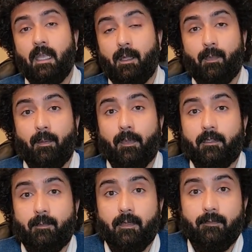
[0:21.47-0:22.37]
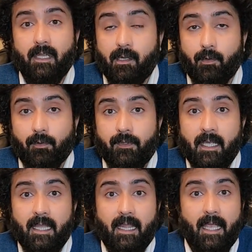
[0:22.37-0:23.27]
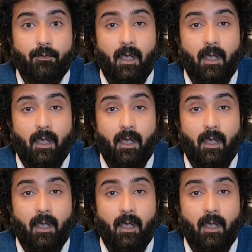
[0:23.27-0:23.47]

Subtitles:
in my multiple videos that